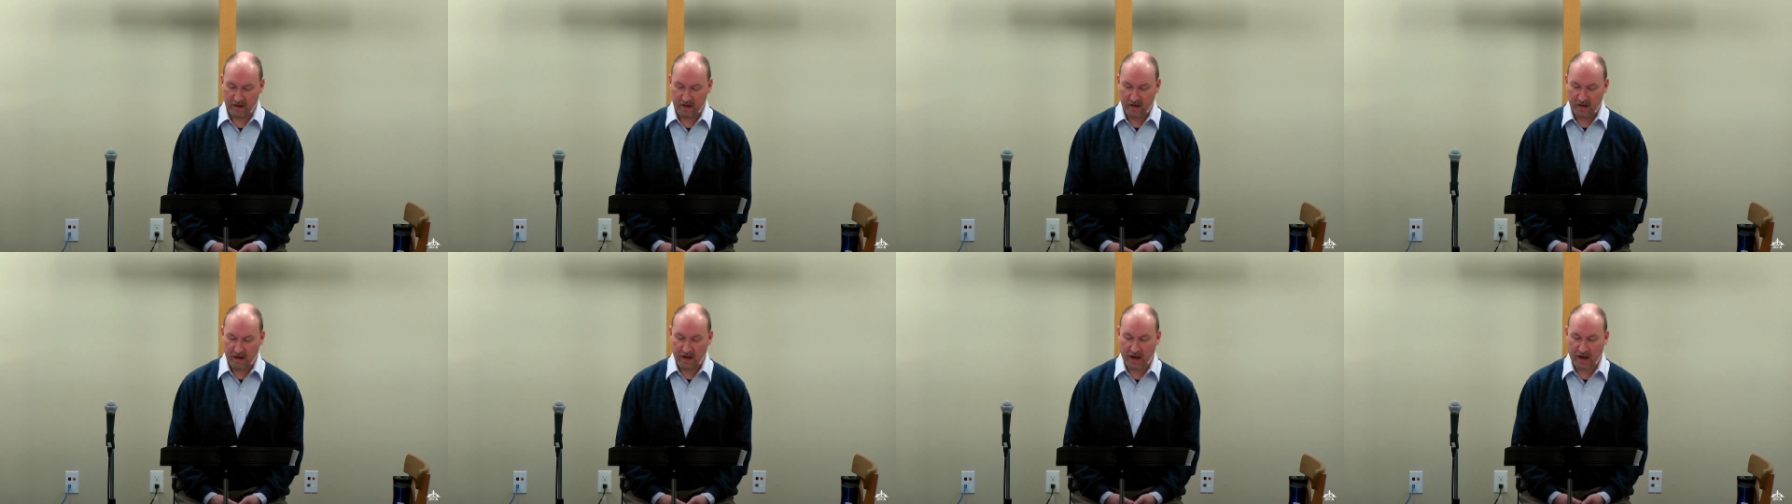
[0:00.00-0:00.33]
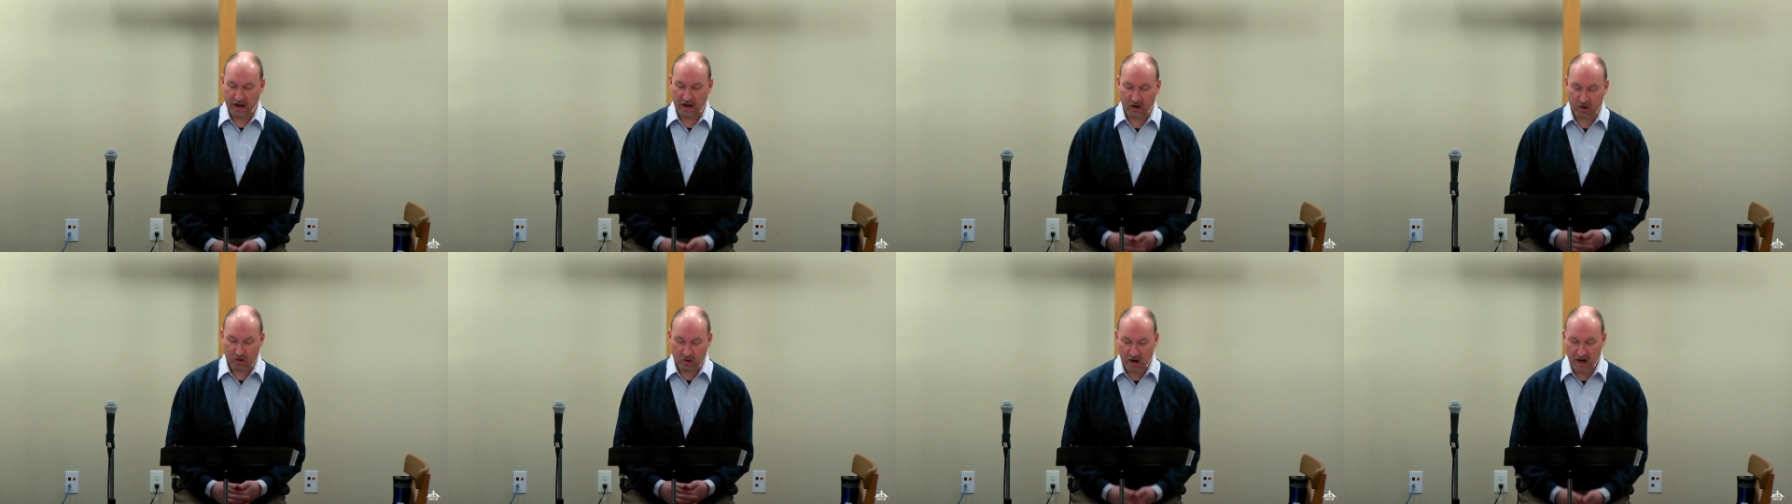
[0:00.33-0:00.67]
And
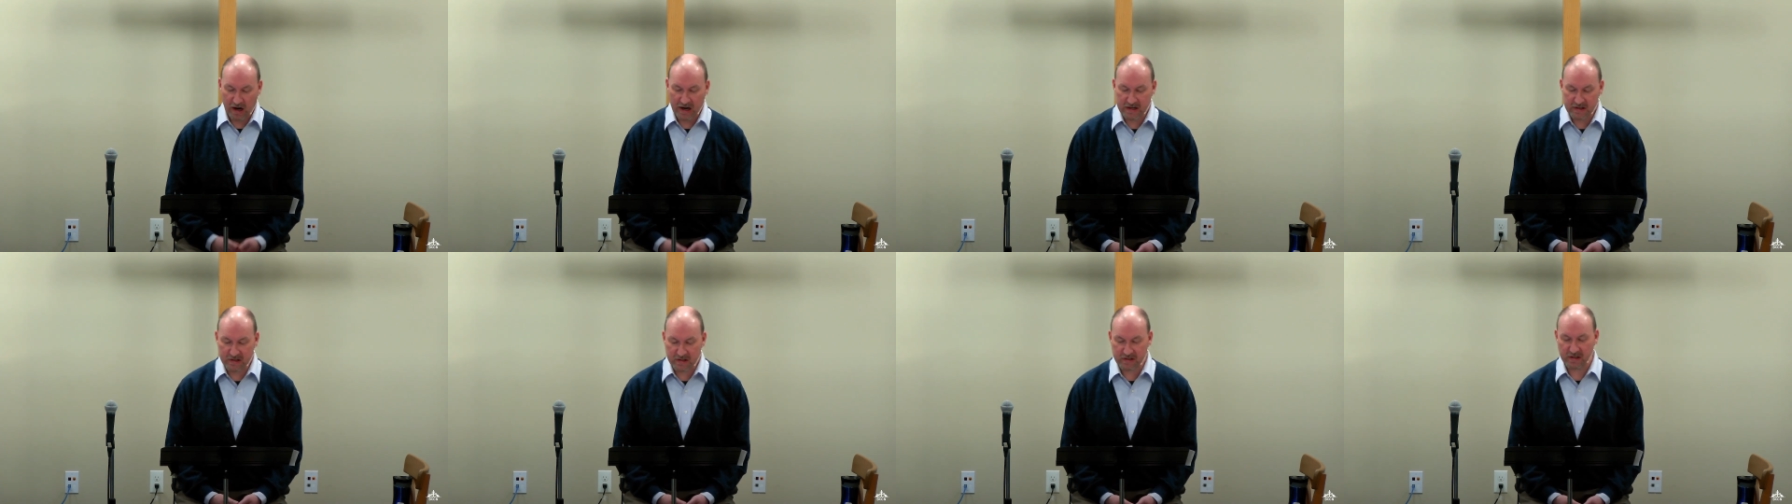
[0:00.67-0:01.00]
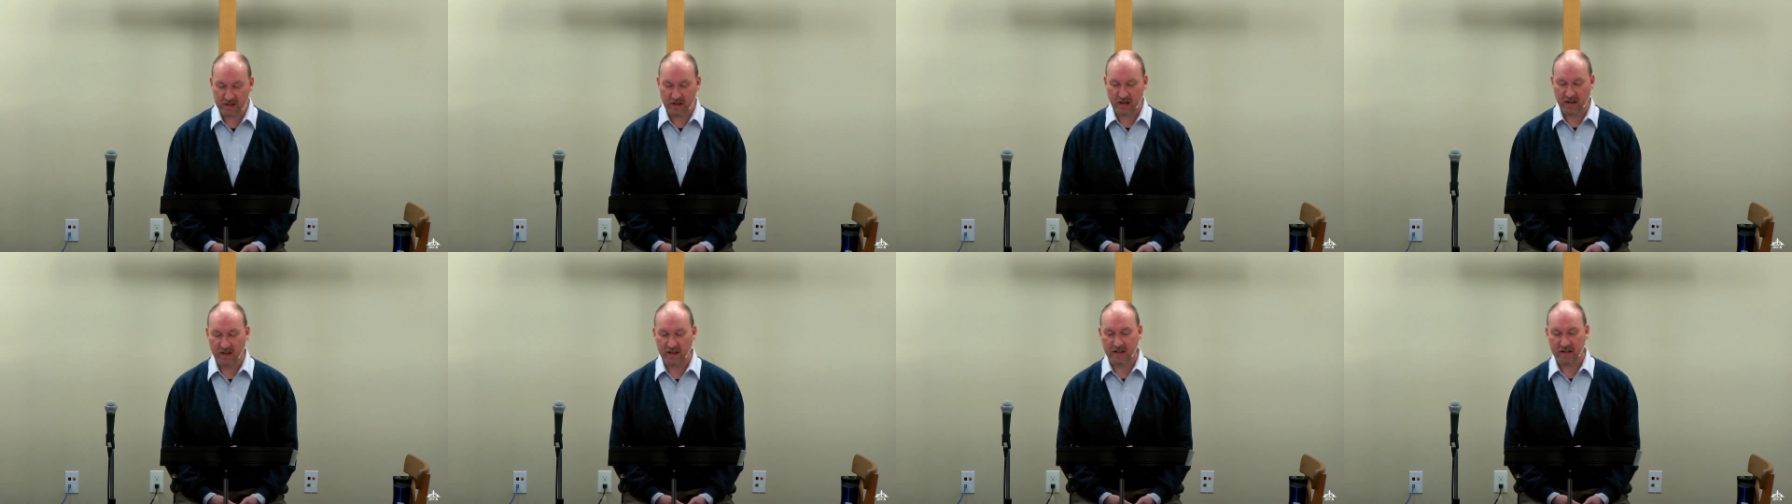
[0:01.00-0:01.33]
Christ
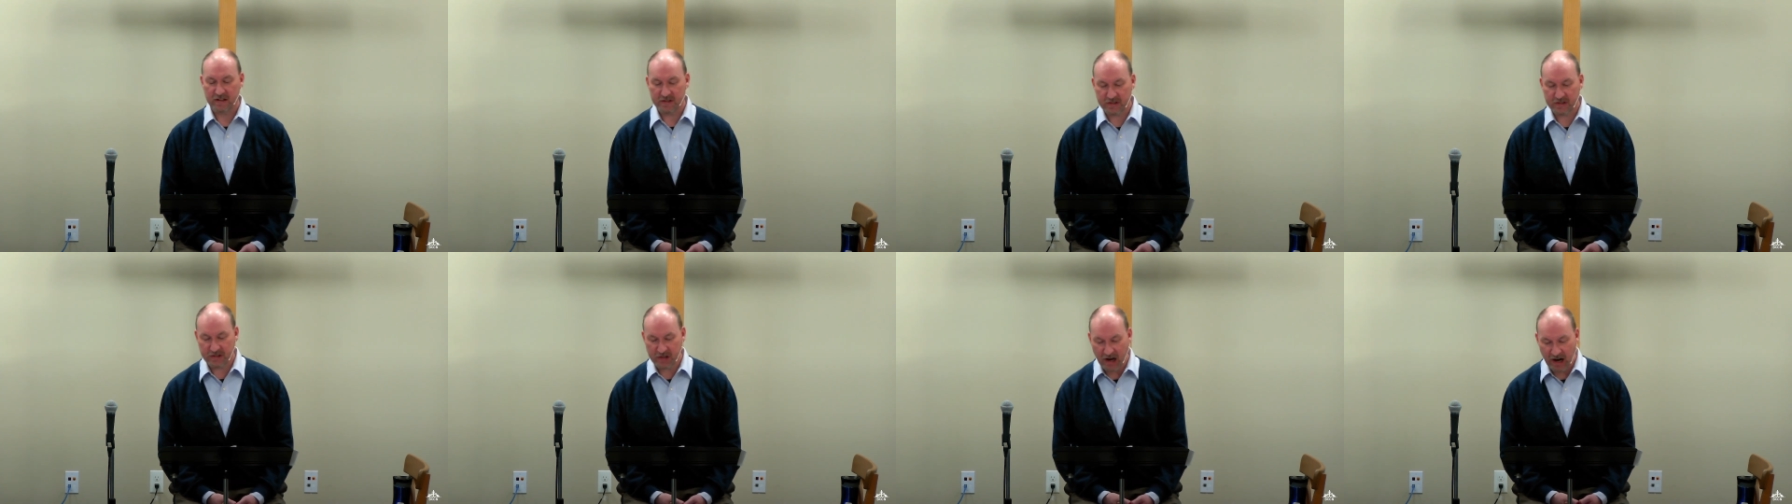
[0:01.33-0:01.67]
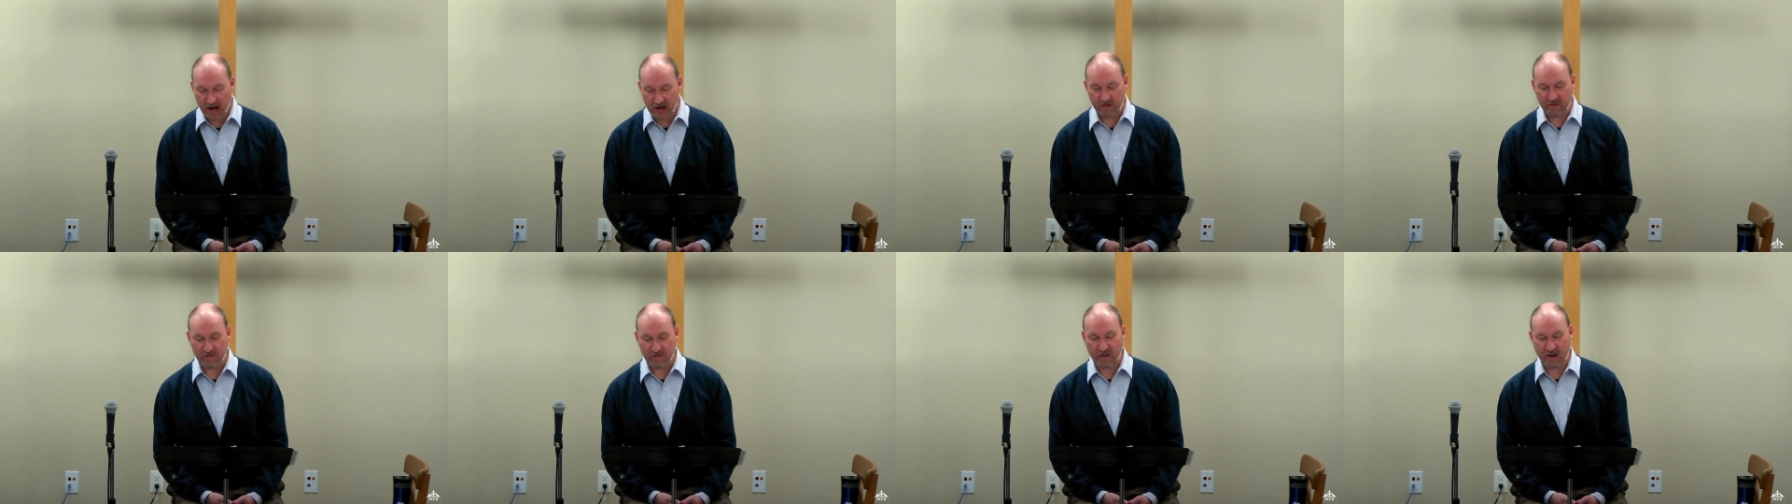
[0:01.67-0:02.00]

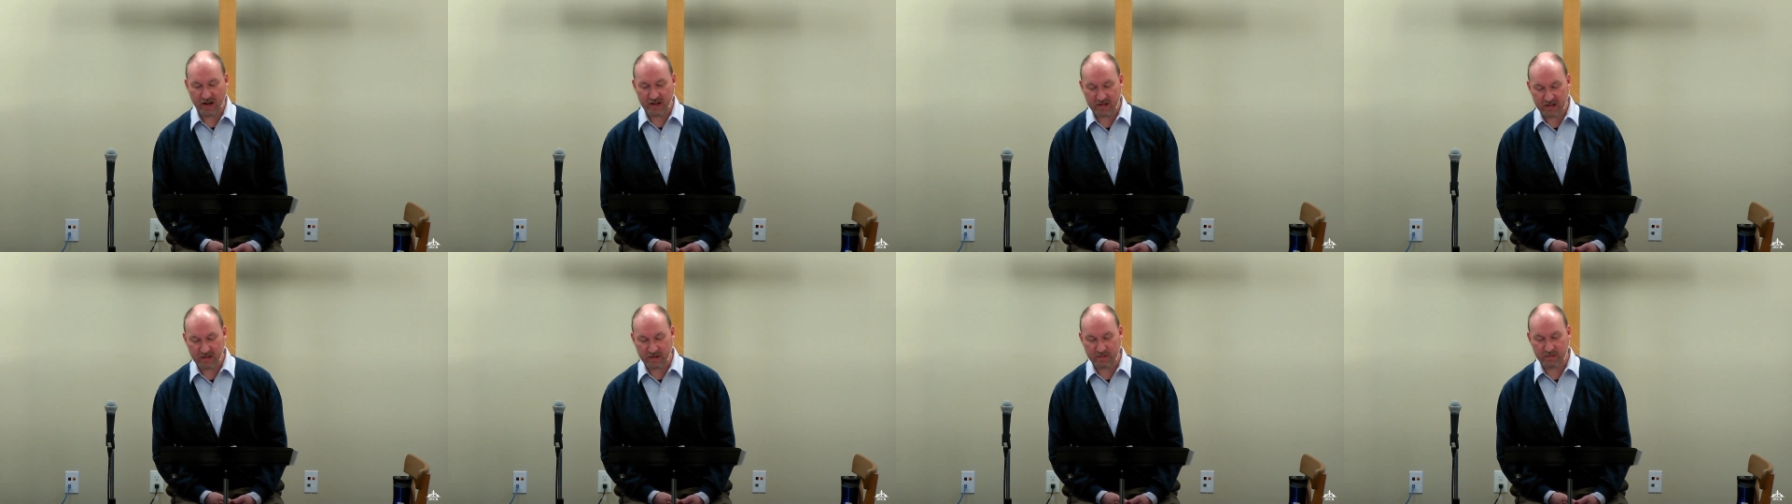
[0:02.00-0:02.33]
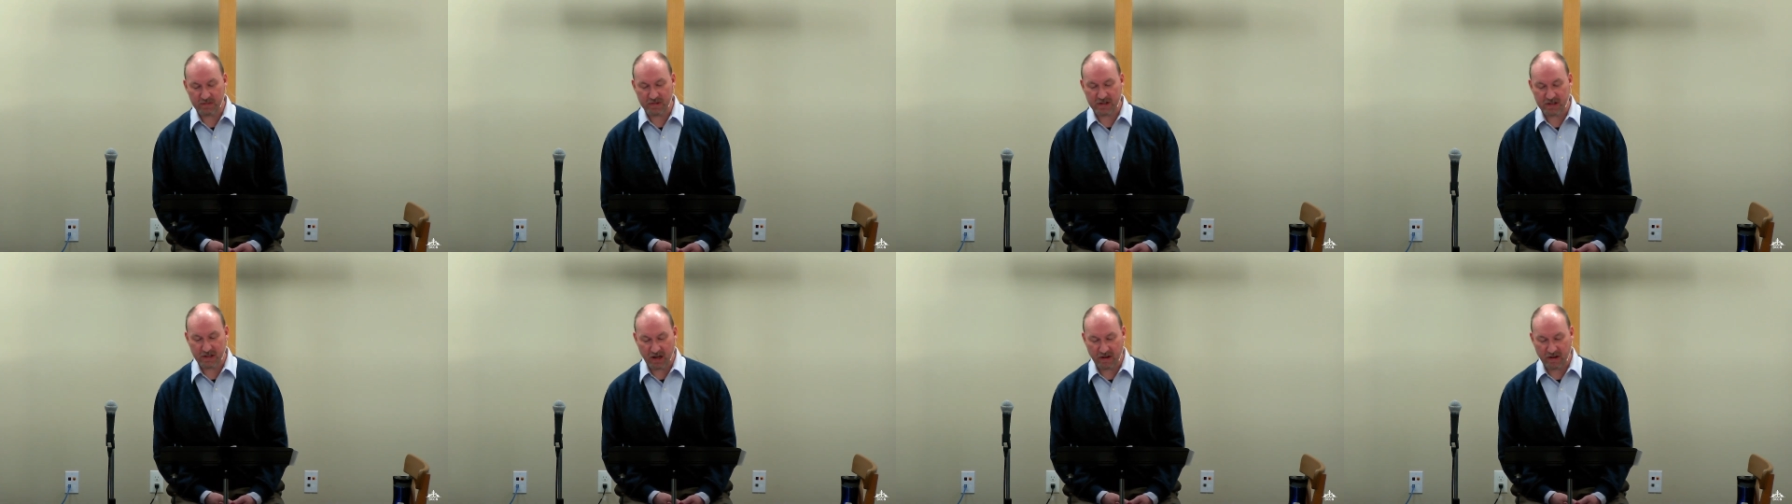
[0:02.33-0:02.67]
sacrificed
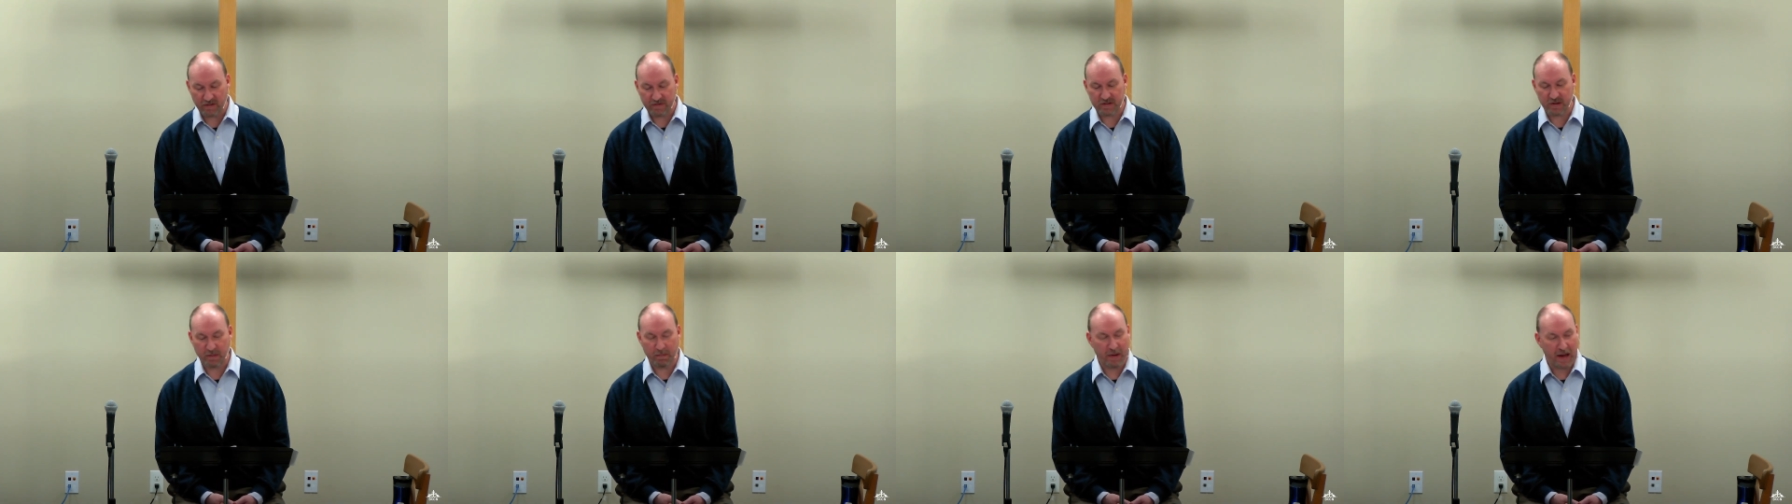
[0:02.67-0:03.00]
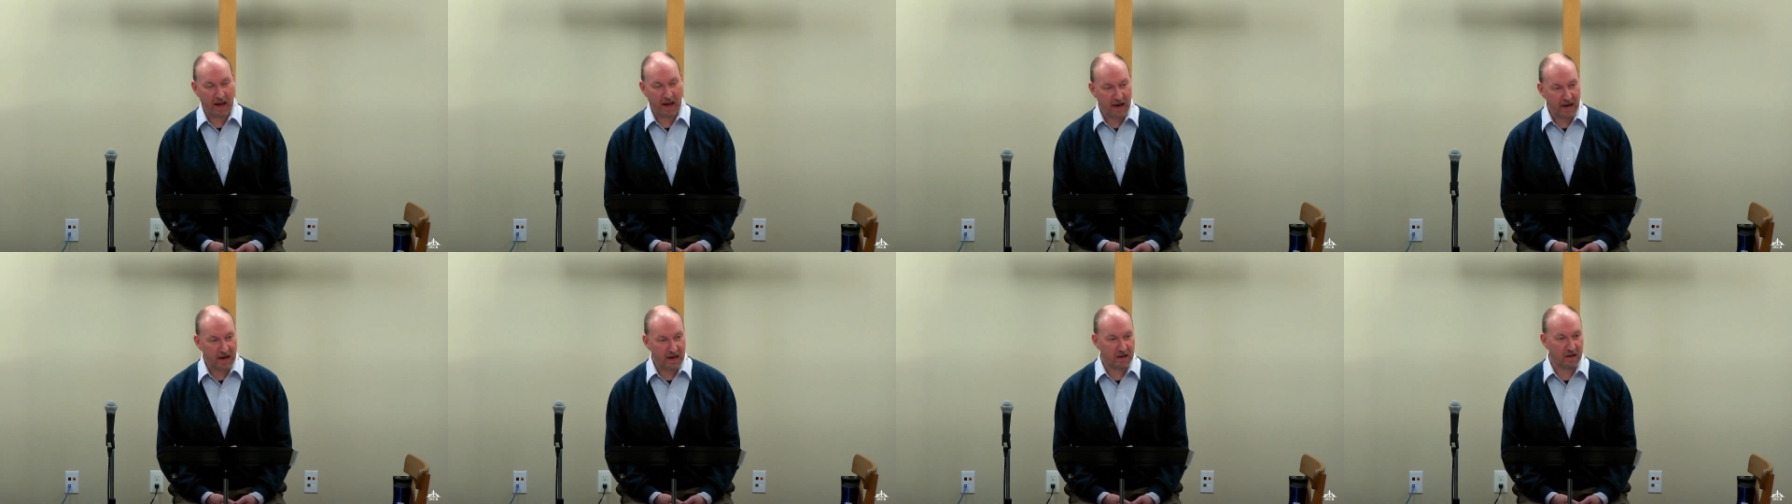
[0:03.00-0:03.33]
himself to
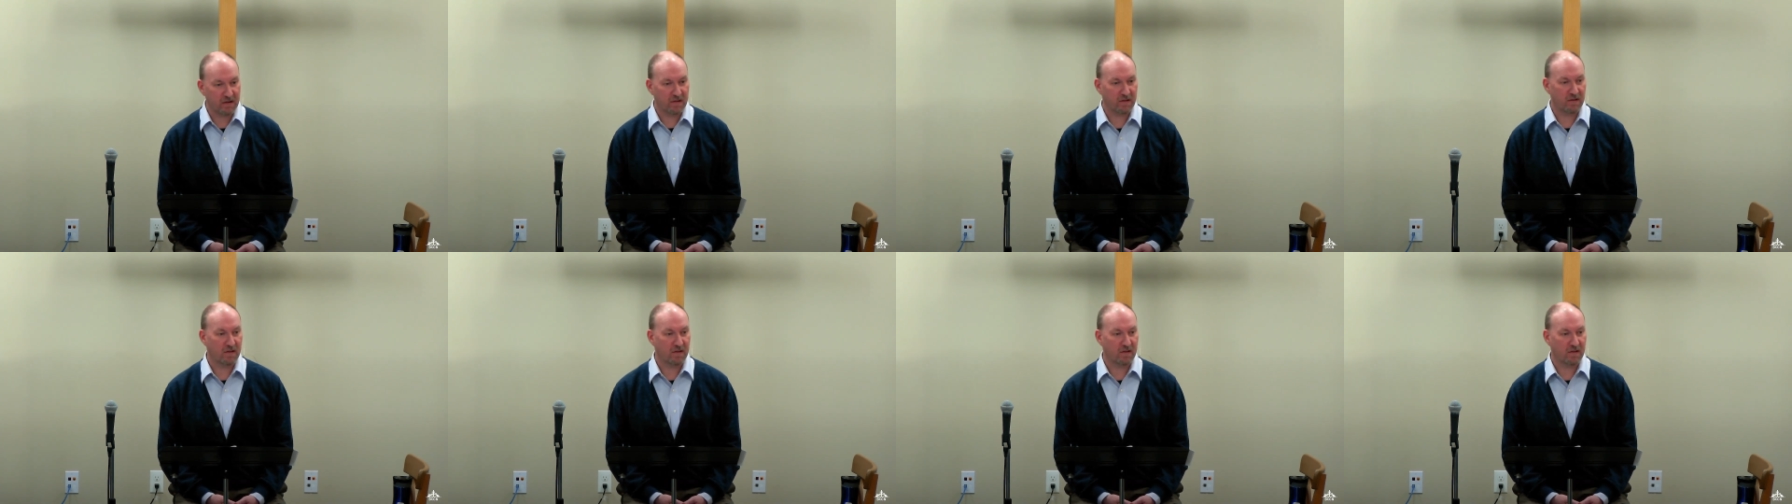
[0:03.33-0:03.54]
pay it